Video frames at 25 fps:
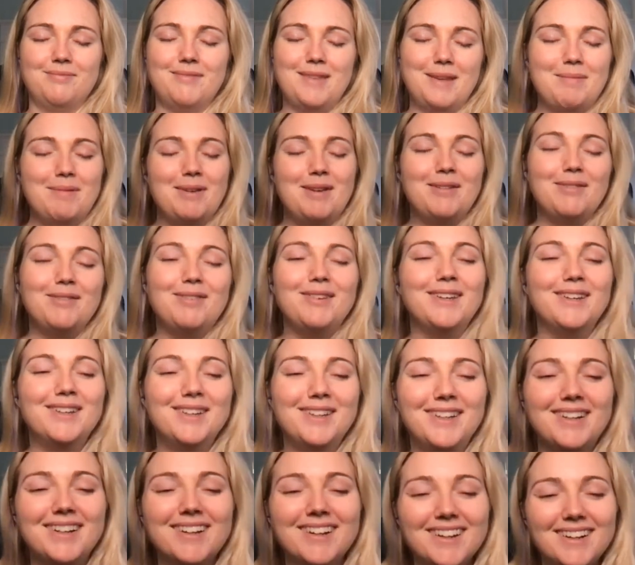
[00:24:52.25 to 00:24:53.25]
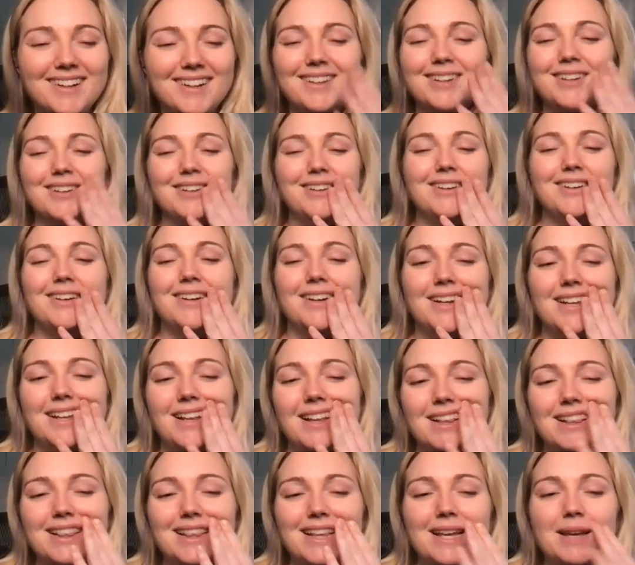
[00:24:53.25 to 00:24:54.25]
Maybe you feel your
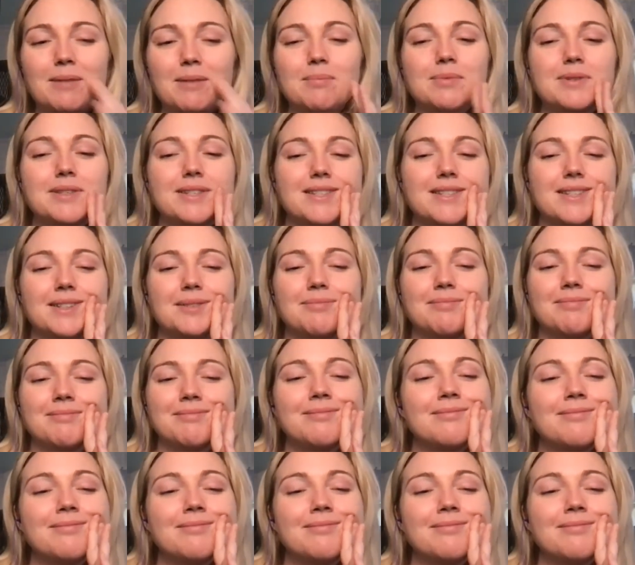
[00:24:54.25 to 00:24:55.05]
lips